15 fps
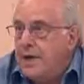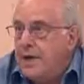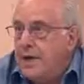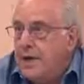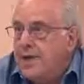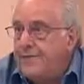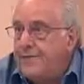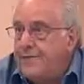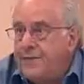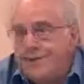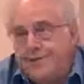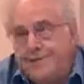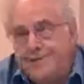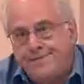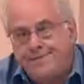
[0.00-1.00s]

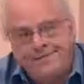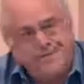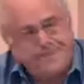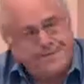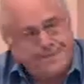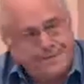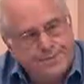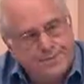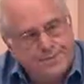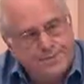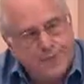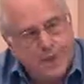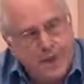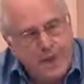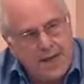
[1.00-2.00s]
Cleveland,
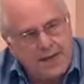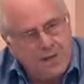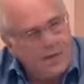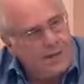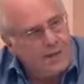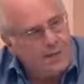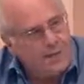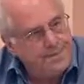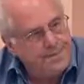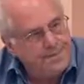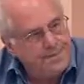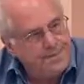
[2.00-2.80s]
Camden,